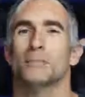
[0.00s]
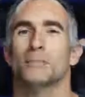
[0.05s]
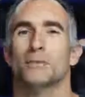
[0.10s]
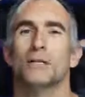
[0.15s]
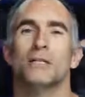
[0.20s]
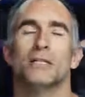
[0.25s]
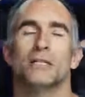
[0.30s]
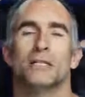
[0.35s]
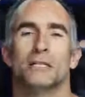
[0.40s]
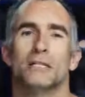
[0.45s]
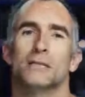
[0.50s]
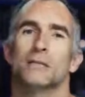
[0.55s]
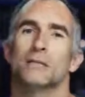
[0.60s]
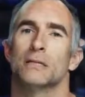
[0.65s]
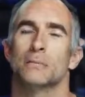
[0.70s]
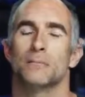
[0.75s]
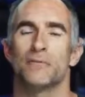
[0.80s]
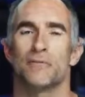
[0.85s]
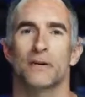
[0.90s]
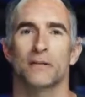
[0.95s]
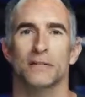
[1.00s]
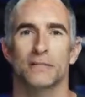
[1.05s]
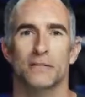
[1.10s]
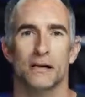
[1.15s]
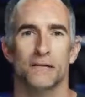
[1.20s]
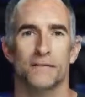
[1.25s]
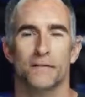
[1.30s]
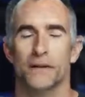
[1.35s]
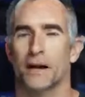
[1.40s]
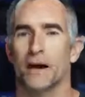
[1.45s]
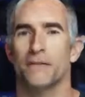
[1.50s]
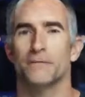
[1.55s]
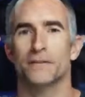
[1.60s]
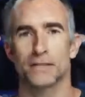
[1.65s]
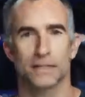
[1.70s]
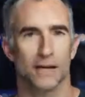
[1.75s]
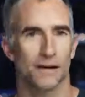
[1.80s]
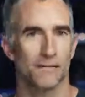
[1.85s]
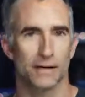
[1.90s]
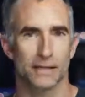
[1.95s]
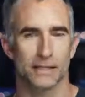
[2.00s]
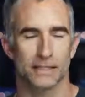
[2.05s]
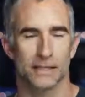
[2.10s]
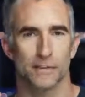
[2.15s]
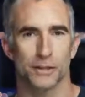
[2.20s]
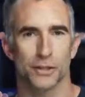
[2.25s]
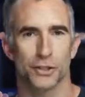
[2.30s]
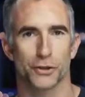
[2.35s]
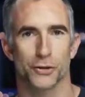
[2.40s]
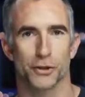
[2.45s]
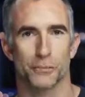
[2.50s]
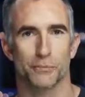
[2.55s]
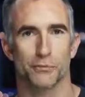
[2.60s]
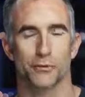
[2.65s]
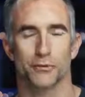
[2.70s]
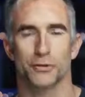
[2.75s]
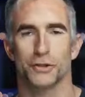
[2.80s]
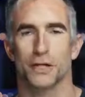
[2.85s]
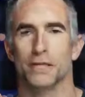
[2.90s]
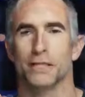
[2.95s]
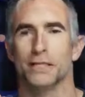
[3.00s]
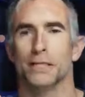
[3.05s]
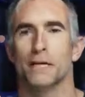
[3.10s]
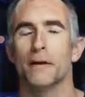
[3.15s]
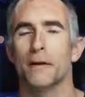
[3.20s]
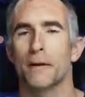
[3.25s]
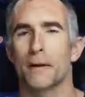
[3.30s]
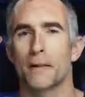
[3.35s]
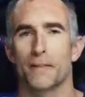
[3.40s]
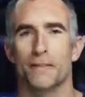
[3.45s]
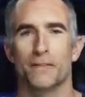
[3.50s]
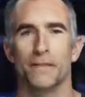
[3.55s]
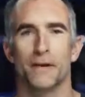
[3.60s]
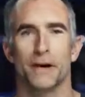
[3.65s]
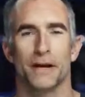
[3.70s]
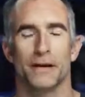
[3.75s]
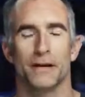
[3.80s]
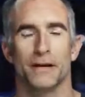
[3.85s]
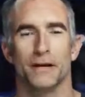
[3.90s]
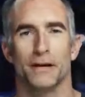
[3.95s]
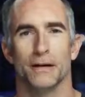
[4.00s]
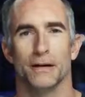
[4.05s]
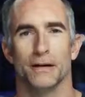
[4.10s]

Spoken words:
They're just some fun stuff that I've discovered as I've been shooting projects that